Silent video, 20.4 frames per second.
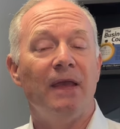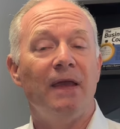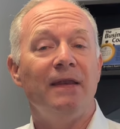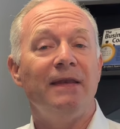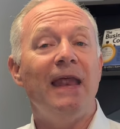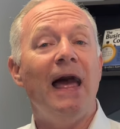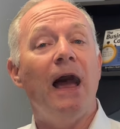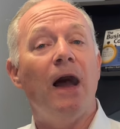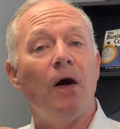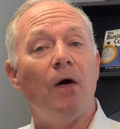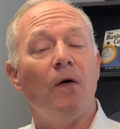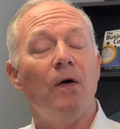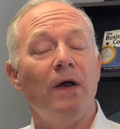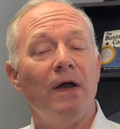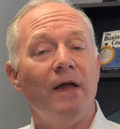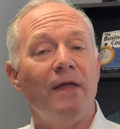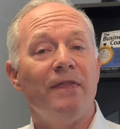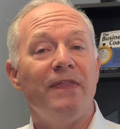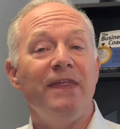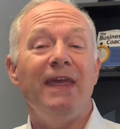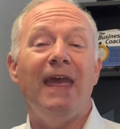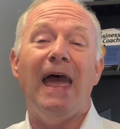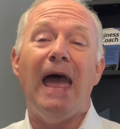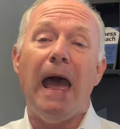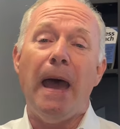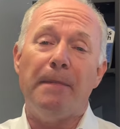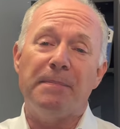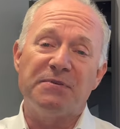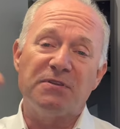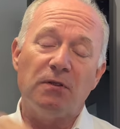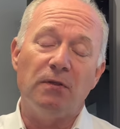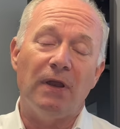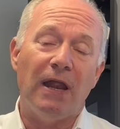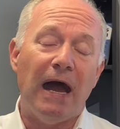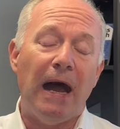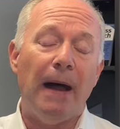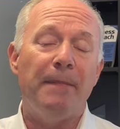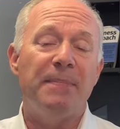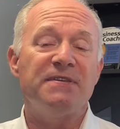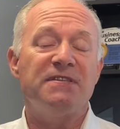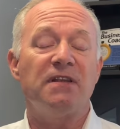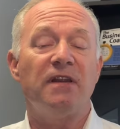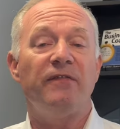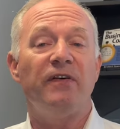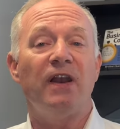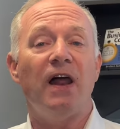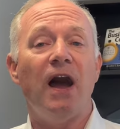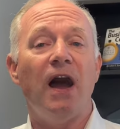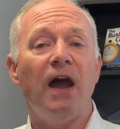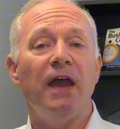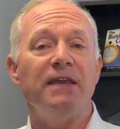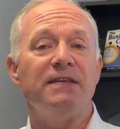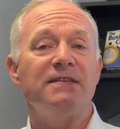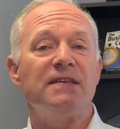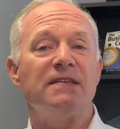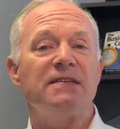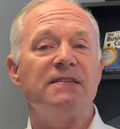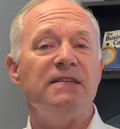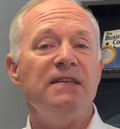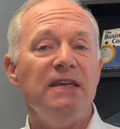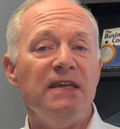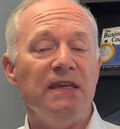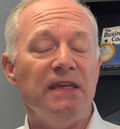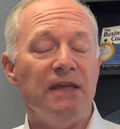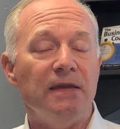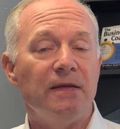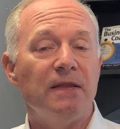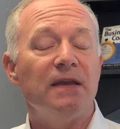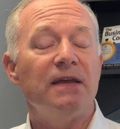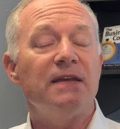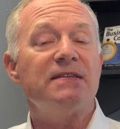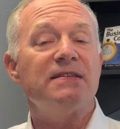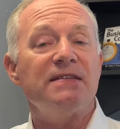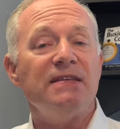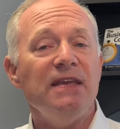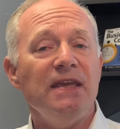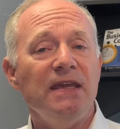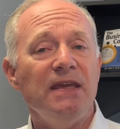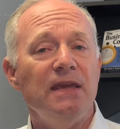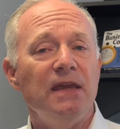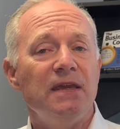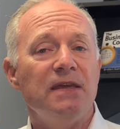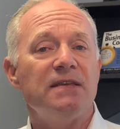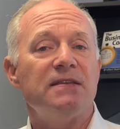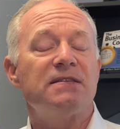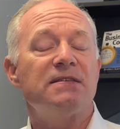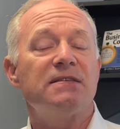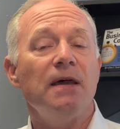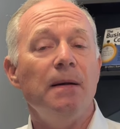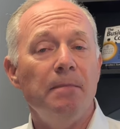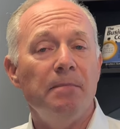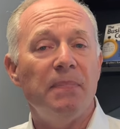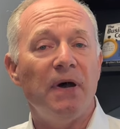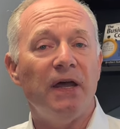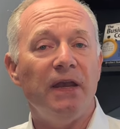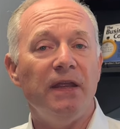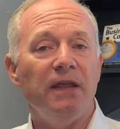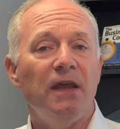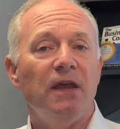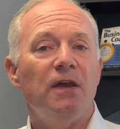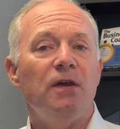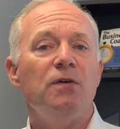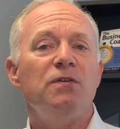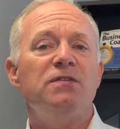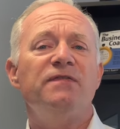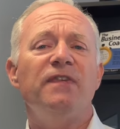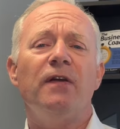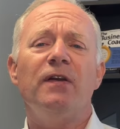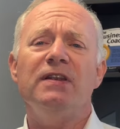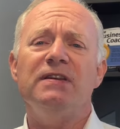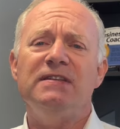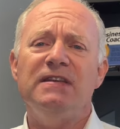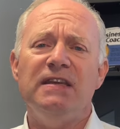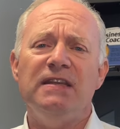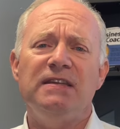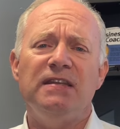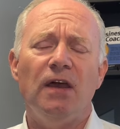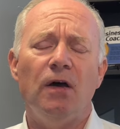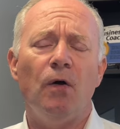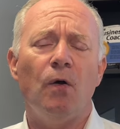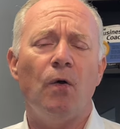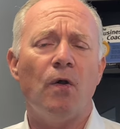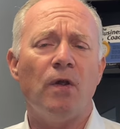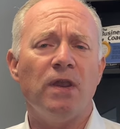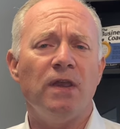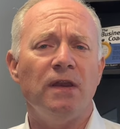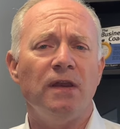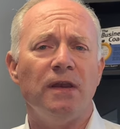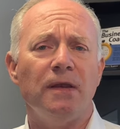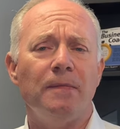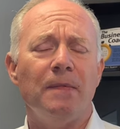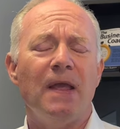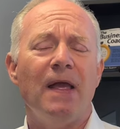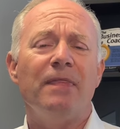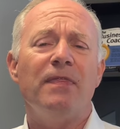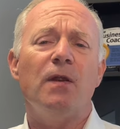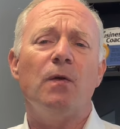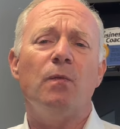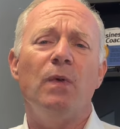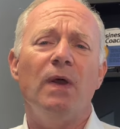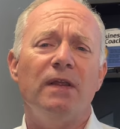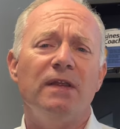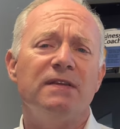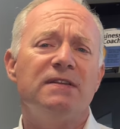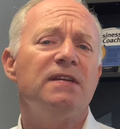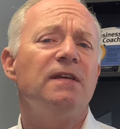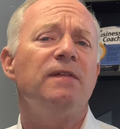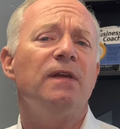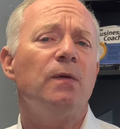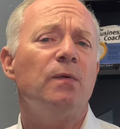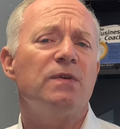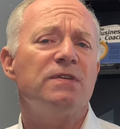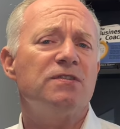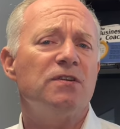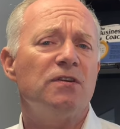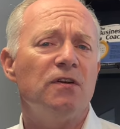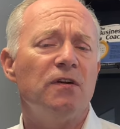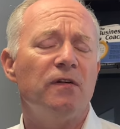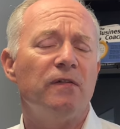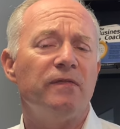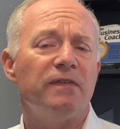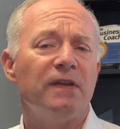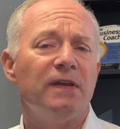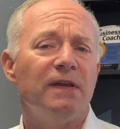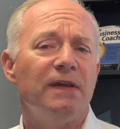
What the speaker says: Now, the absolute opposite of an I is a C. A C is somebody who's very detail-oriented. They're relatively reserved.